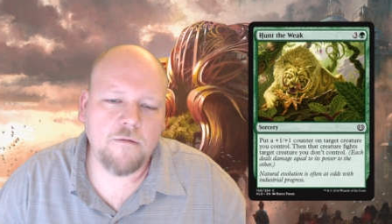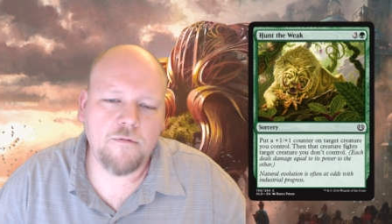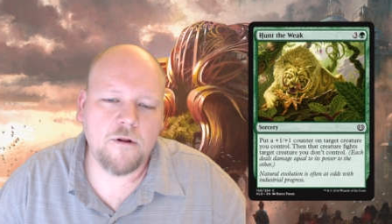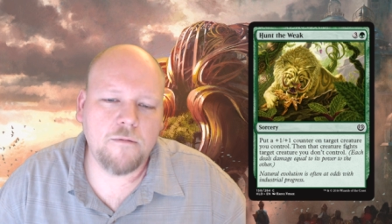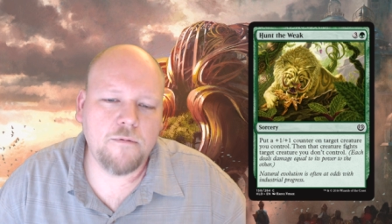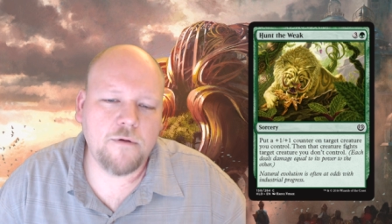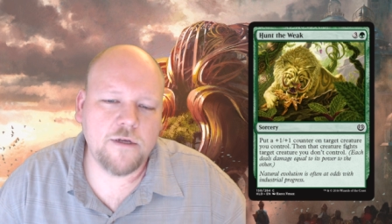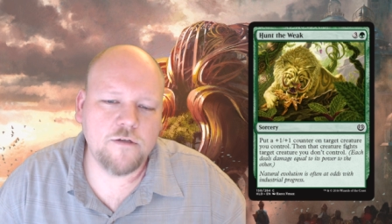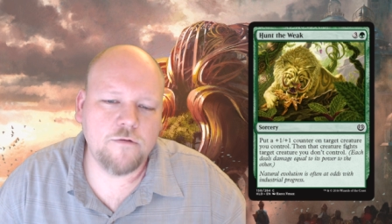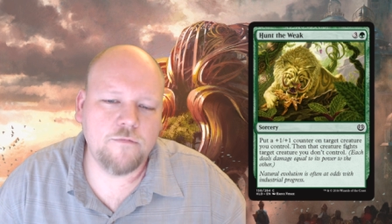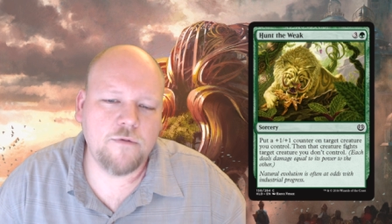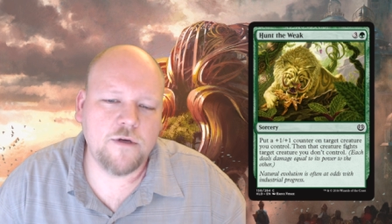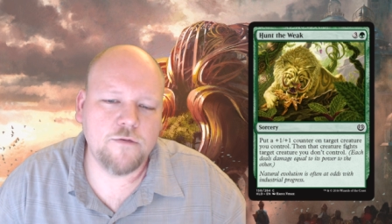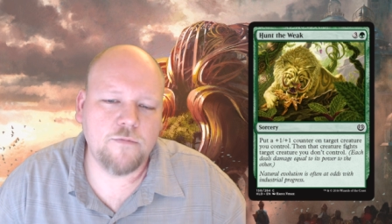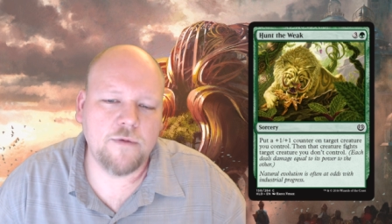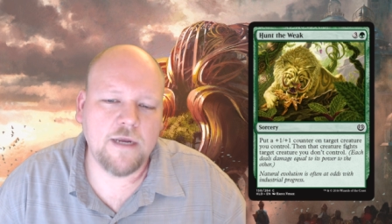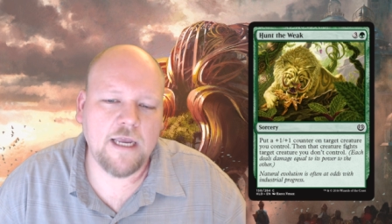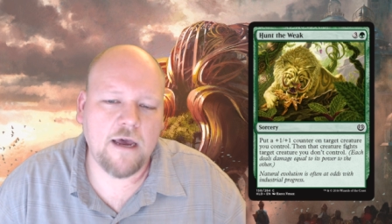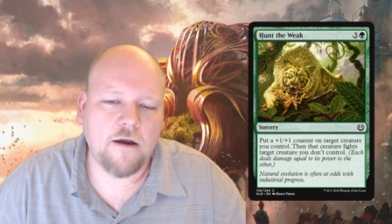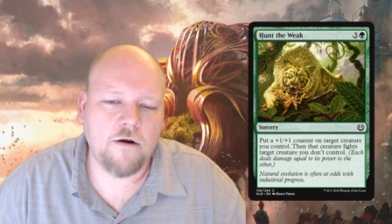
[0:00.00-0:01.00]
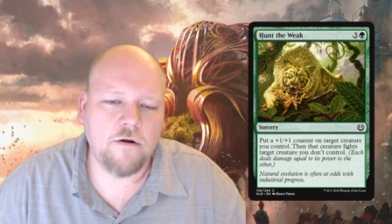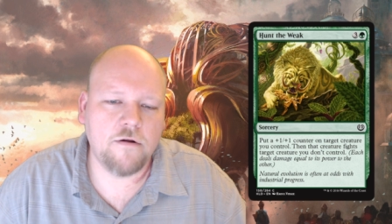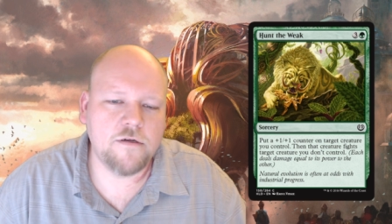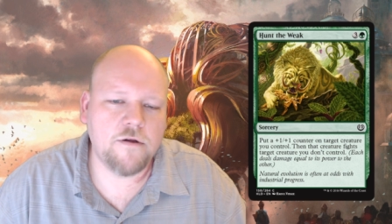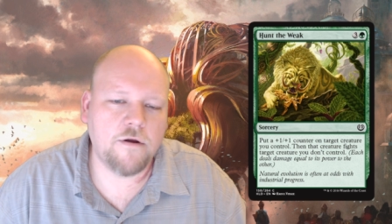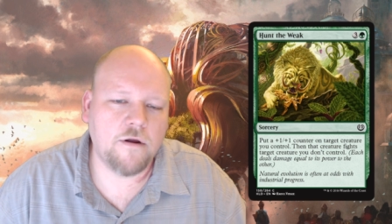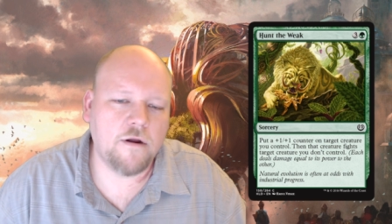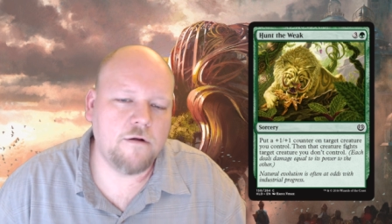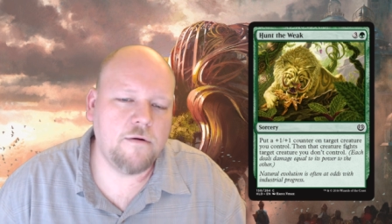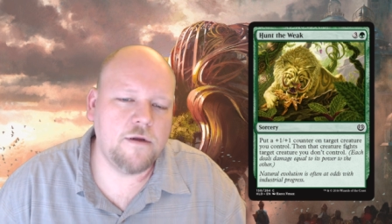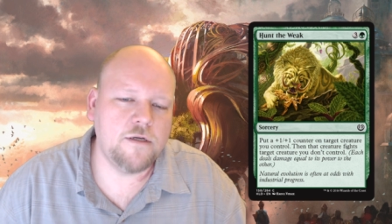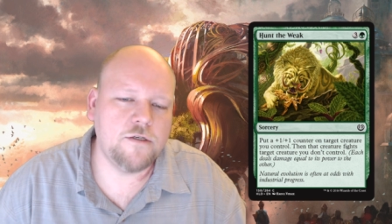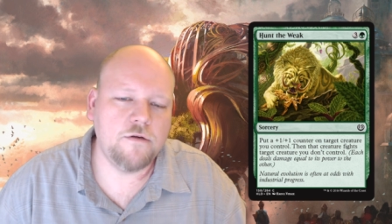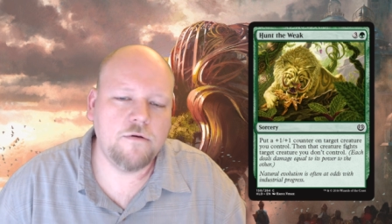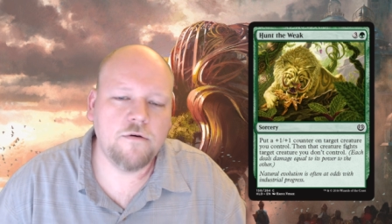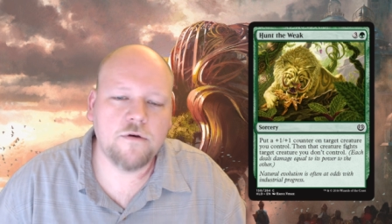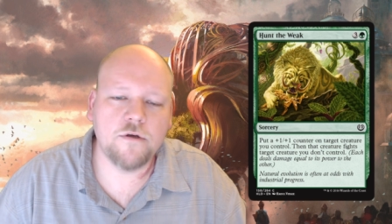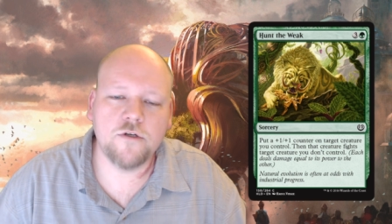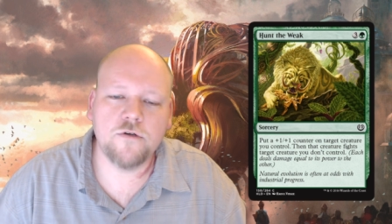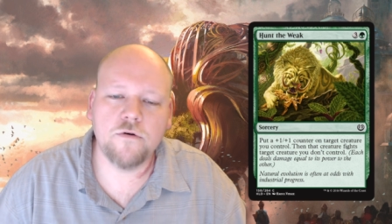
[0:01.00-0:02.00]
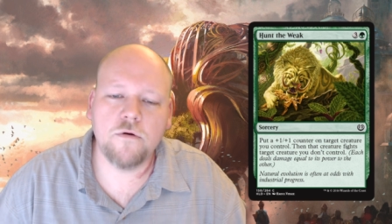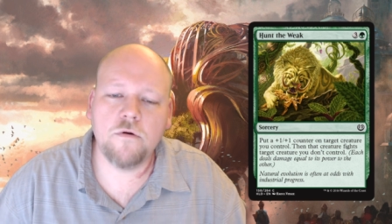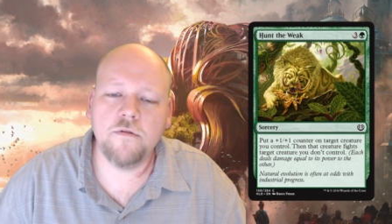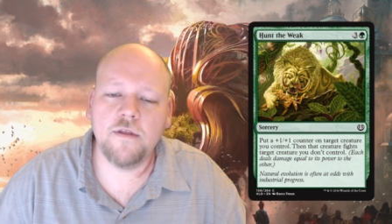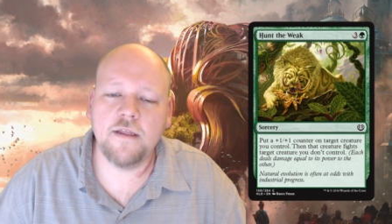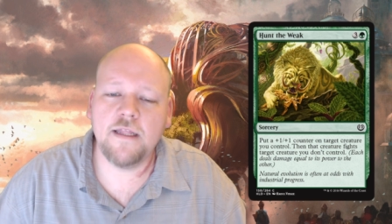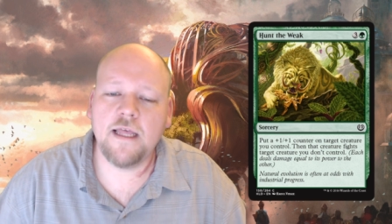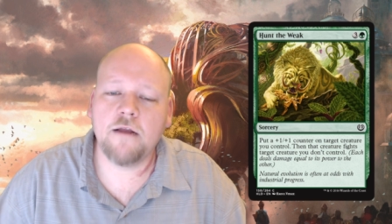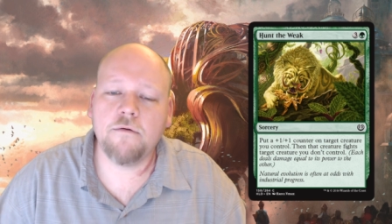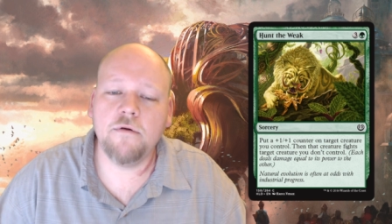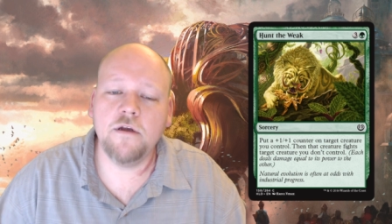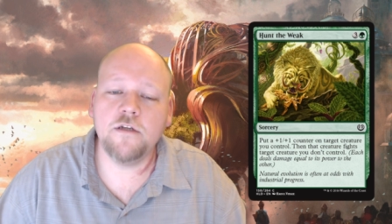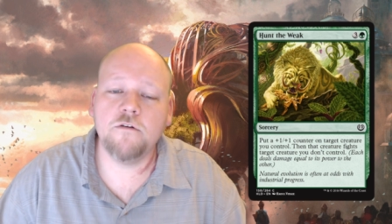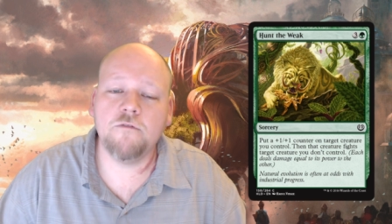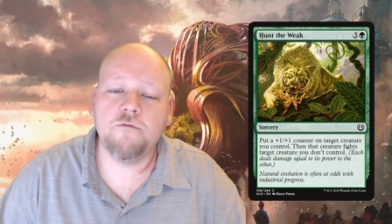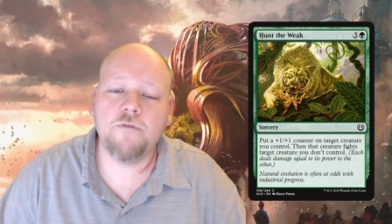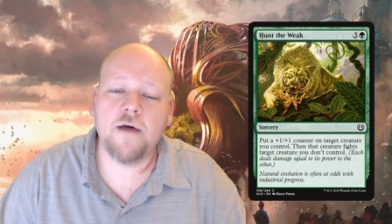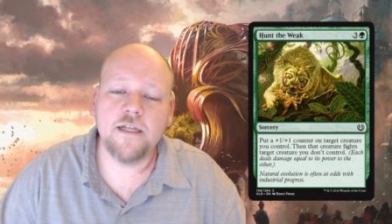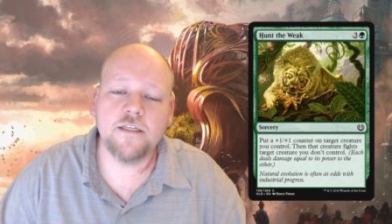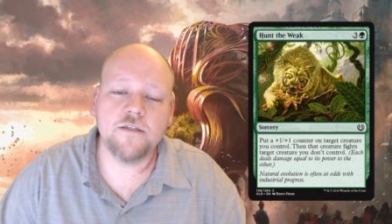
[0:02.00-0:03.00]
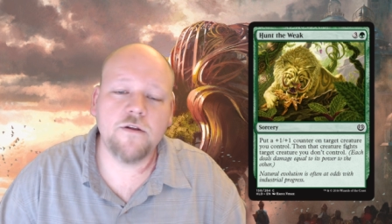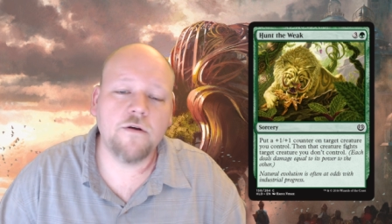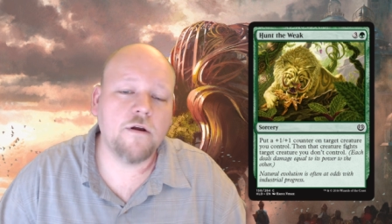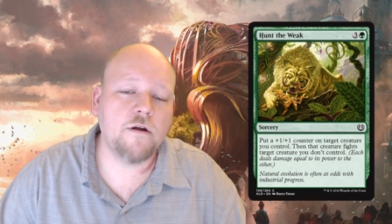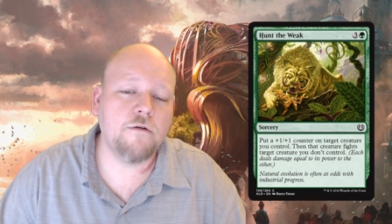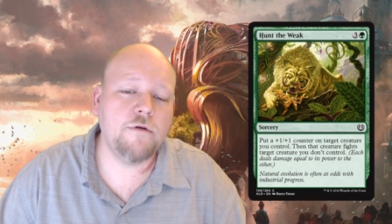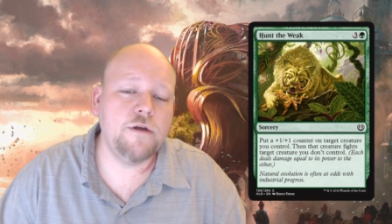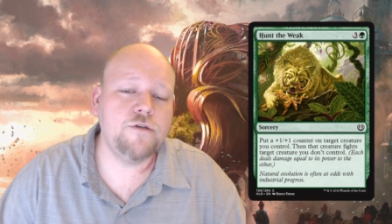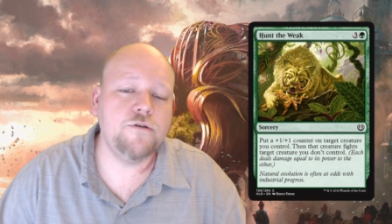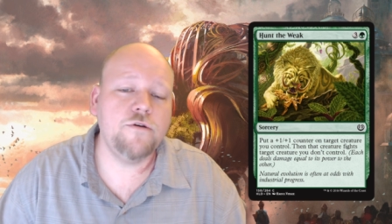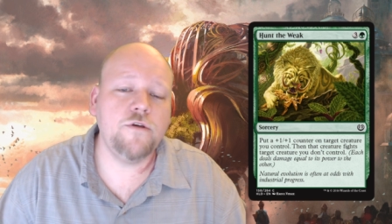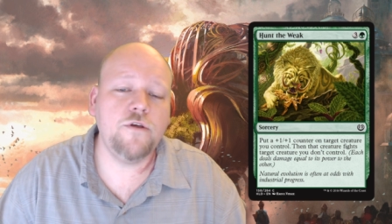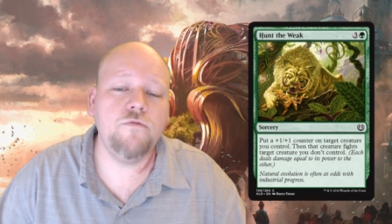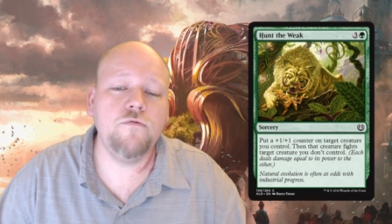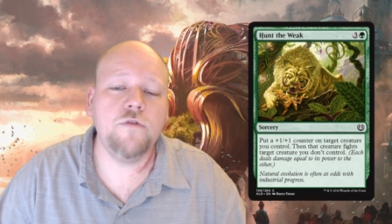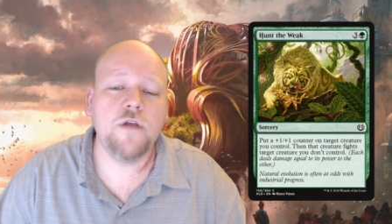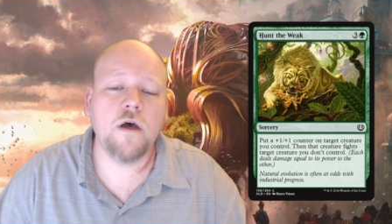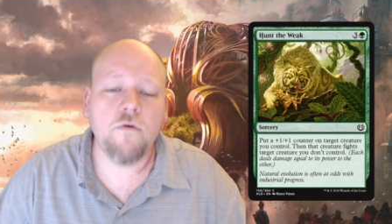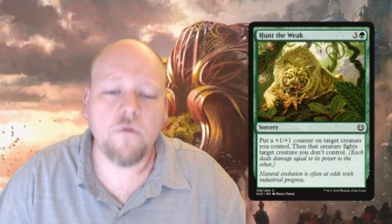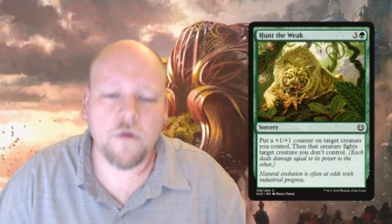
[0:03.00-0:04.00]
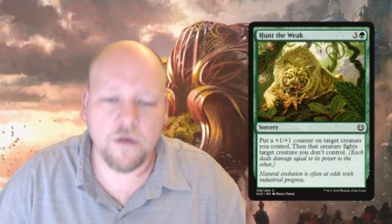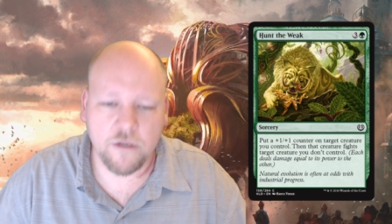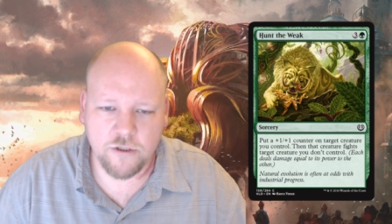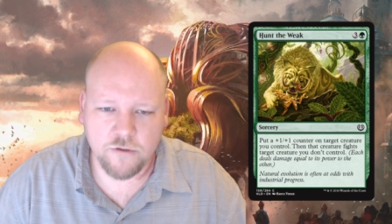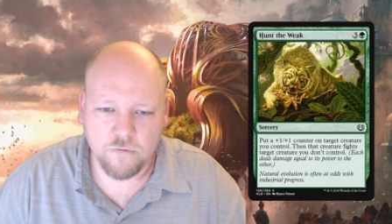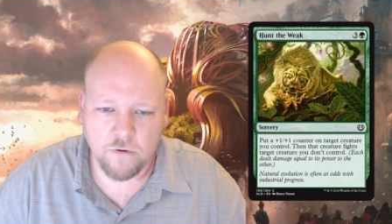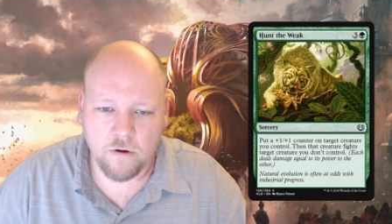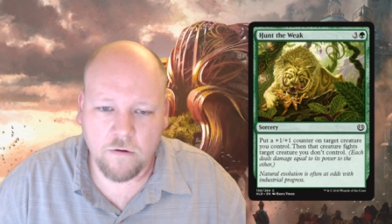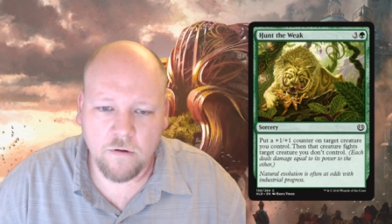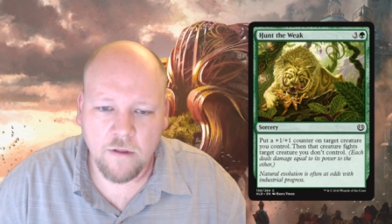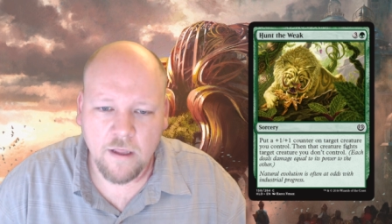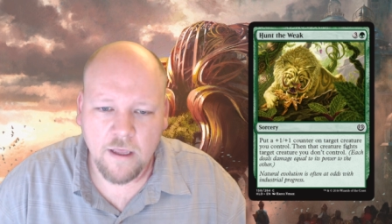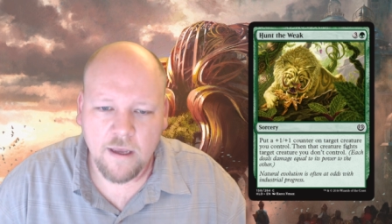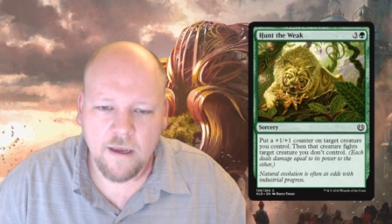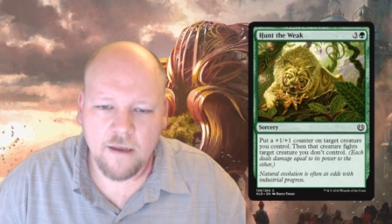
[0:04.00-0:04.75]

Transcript: put a plus one plus one counter on target creature you control. Then that creature fights target creature you don't control.